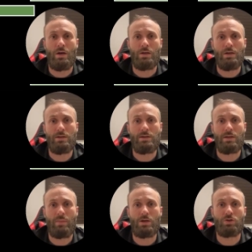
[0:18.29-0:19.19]
Here in this
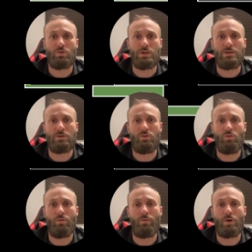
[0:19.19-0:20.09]
animation you see the
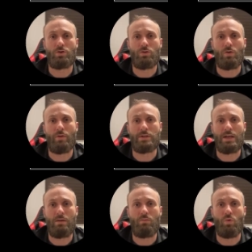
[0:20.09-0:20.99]
two versions of the
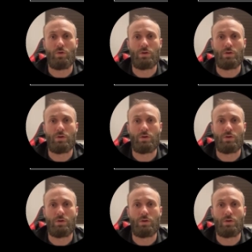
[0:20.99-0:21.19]
same book